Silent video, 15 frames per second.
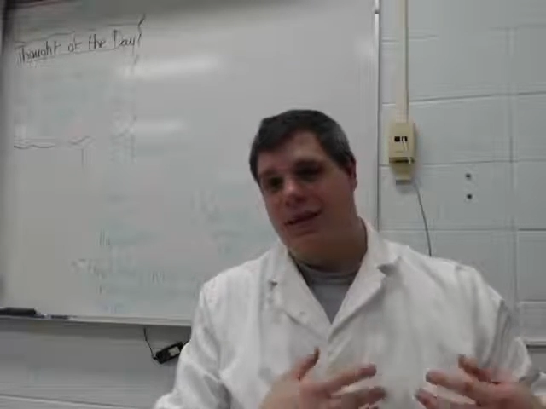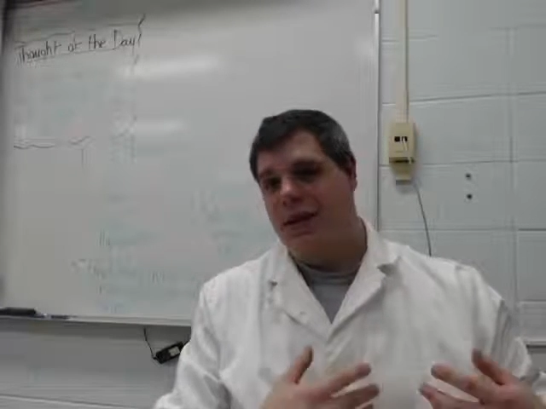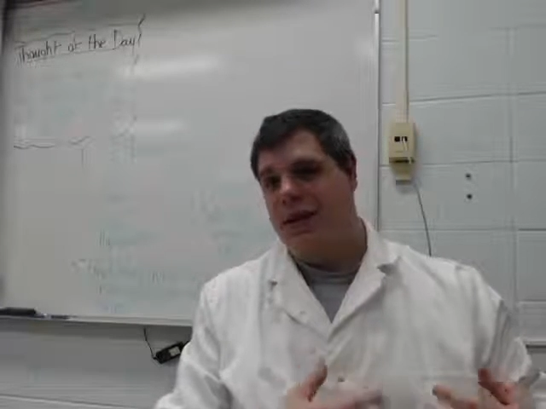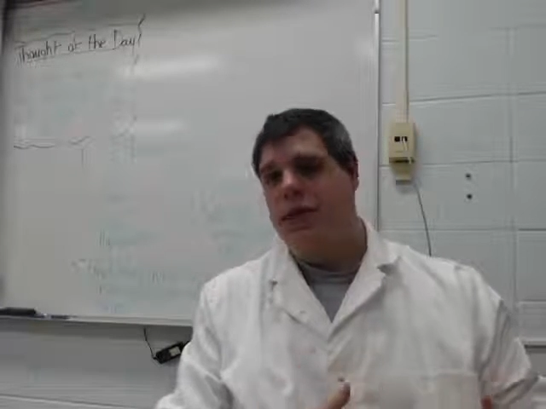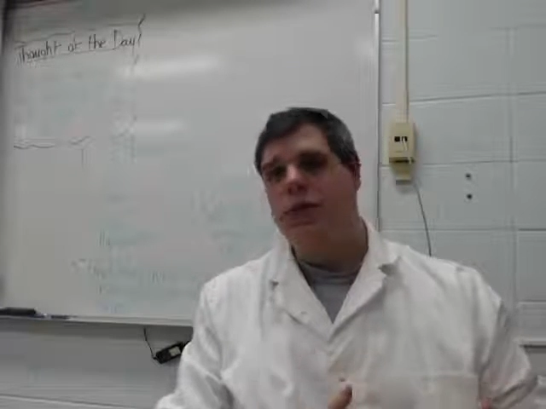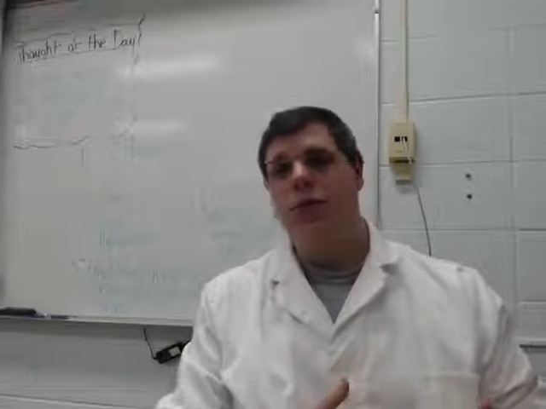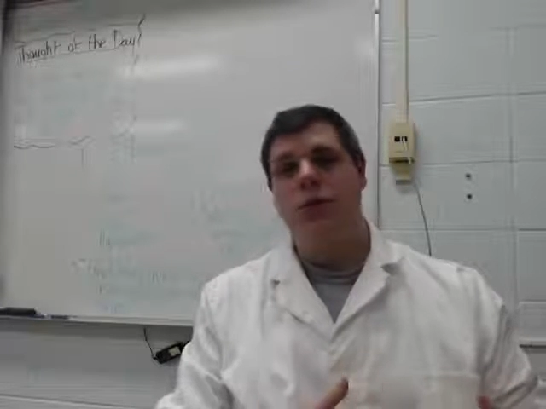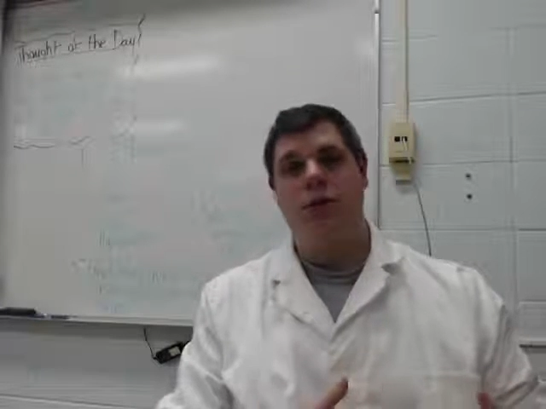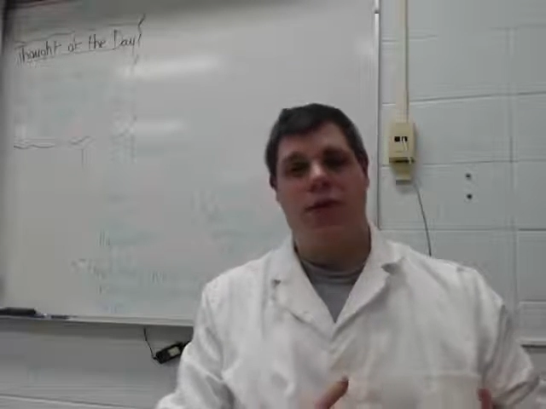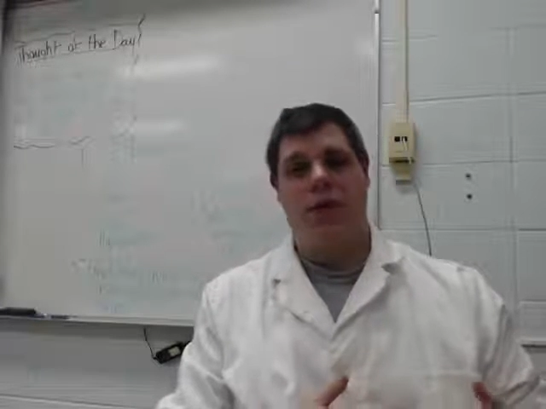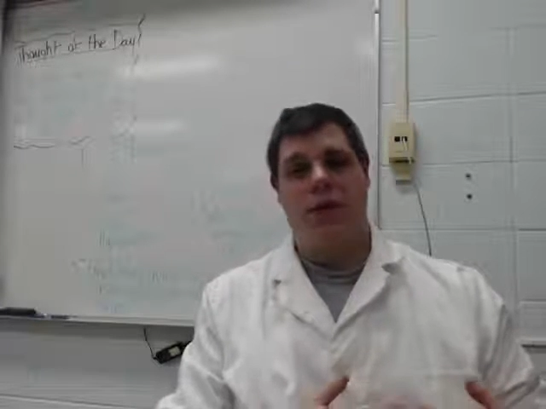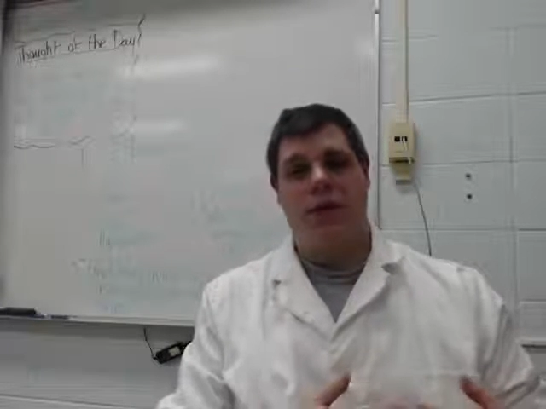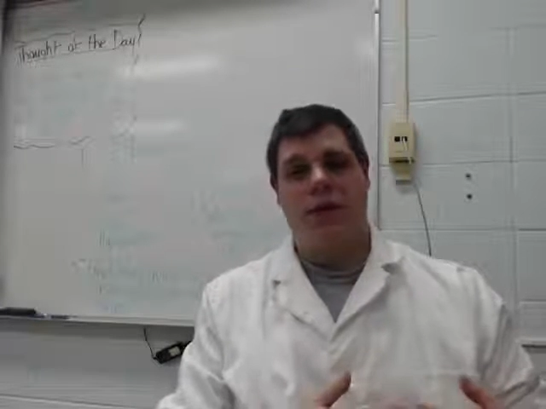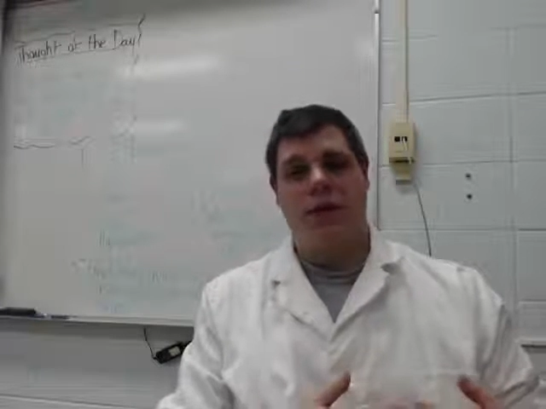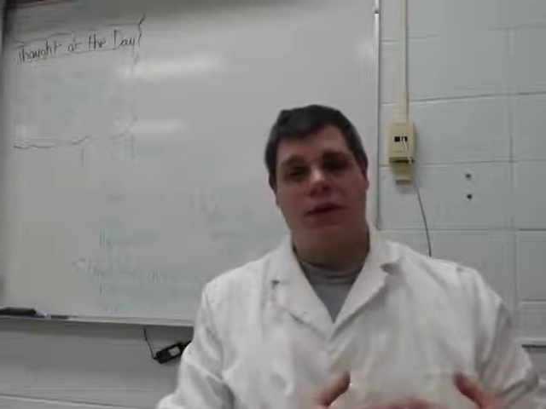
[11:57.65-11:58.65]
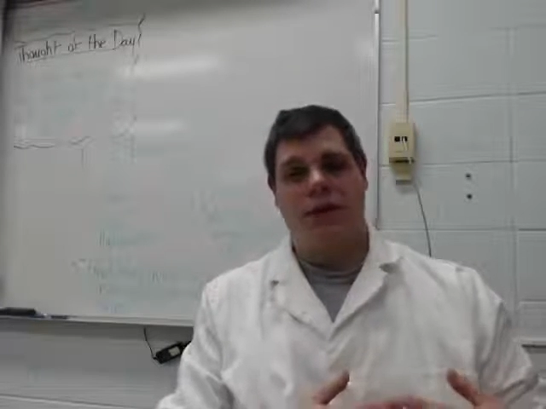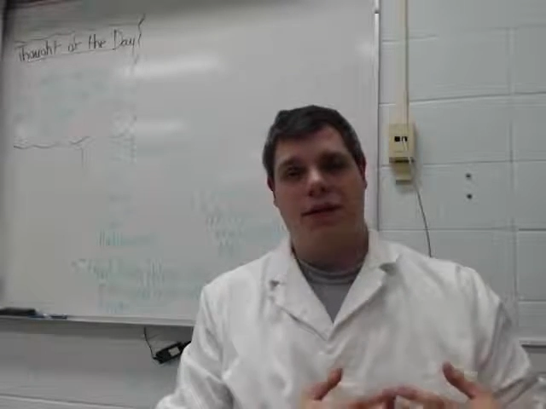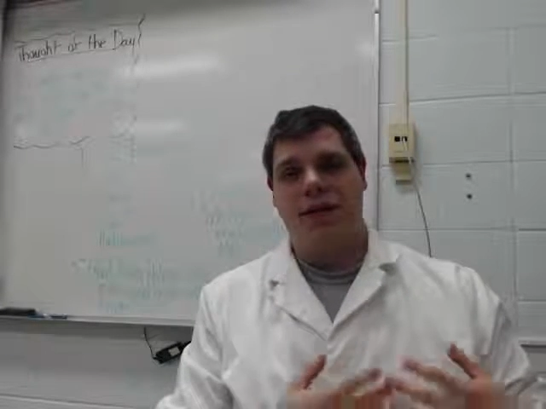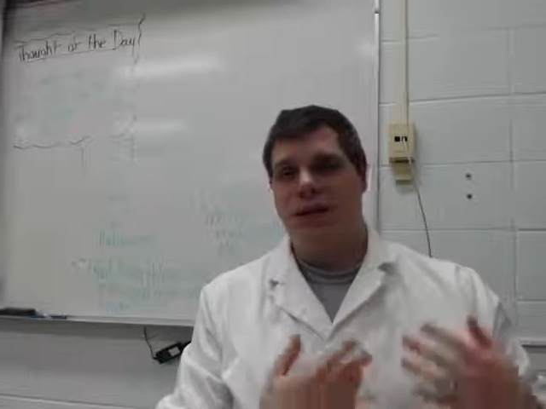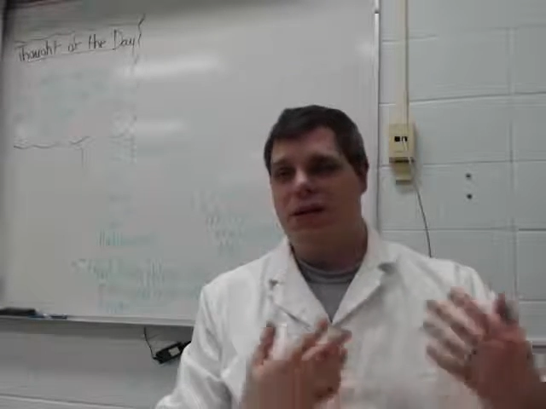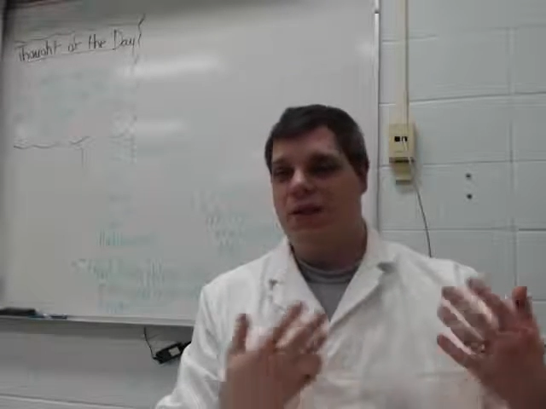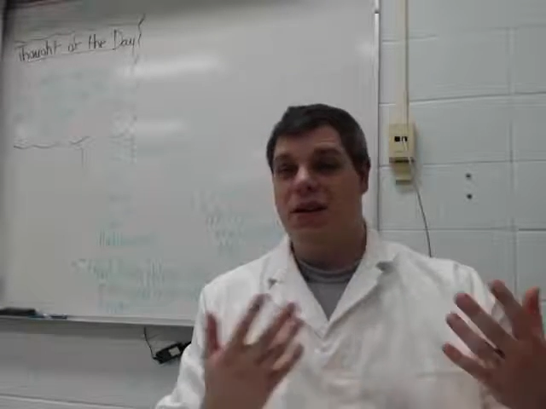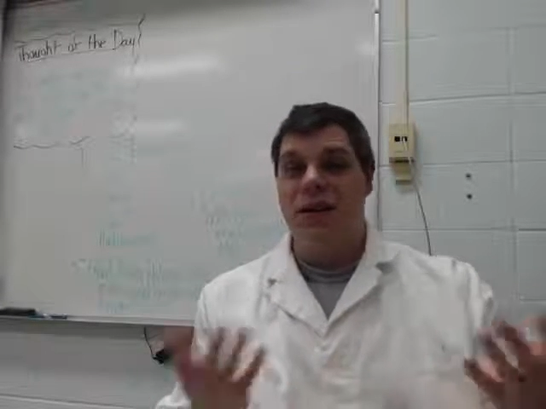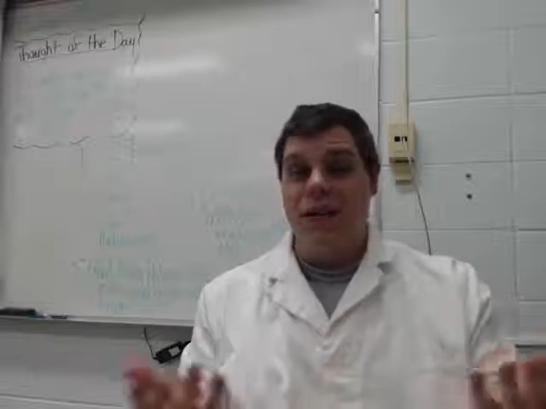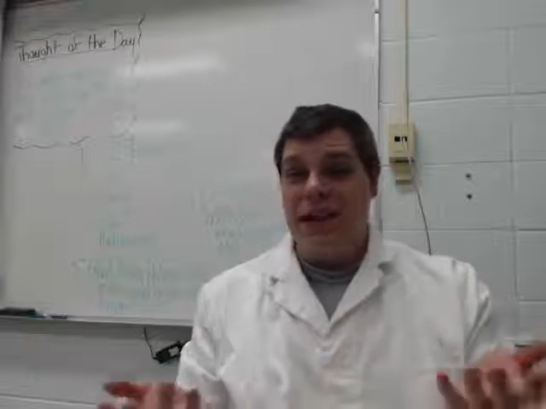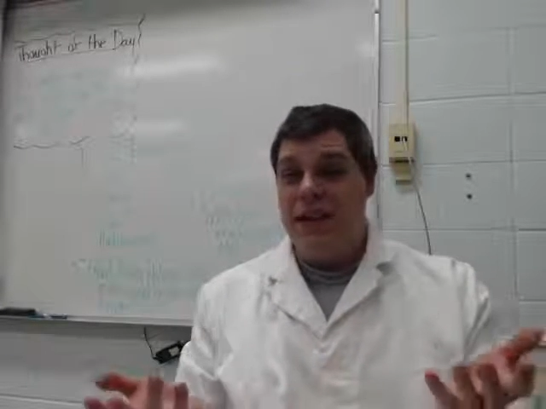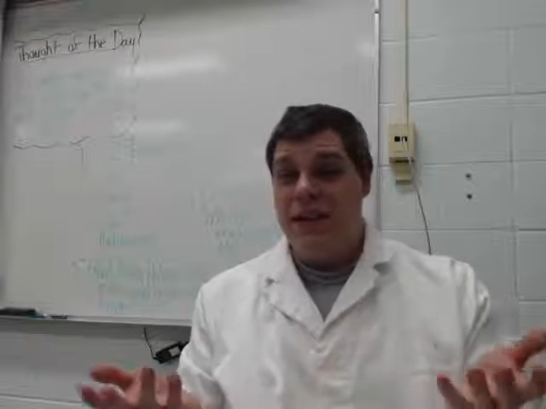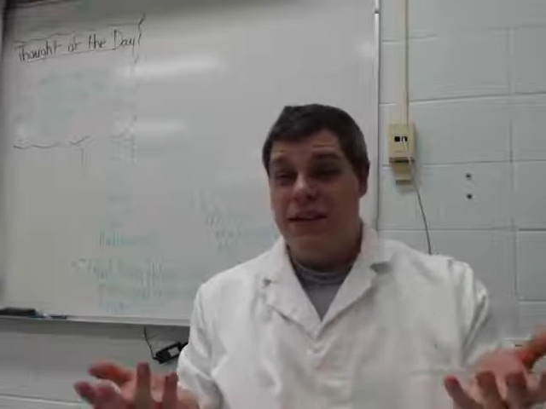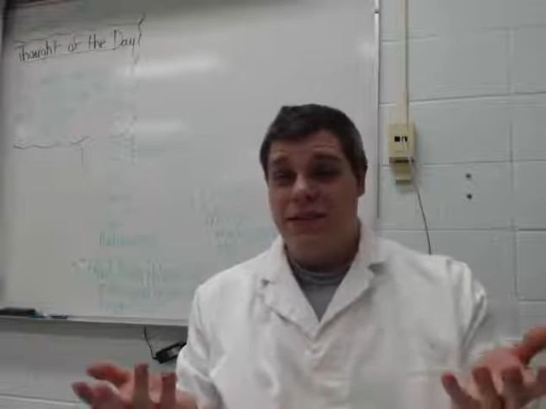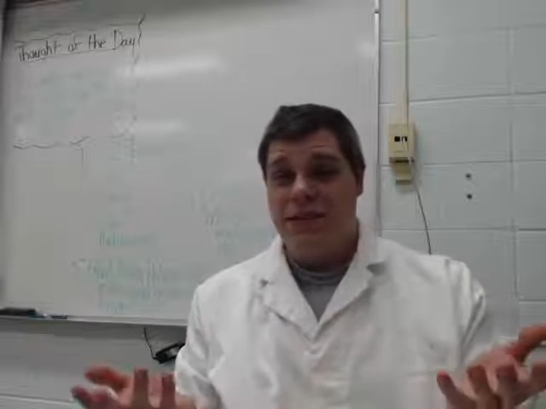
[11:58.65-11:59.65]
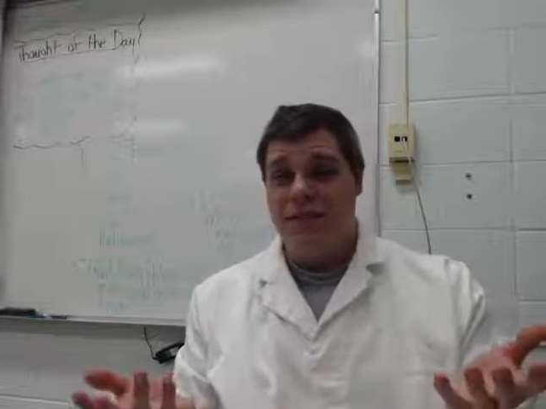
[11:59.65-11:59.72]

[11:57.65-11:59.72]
huge component, so you need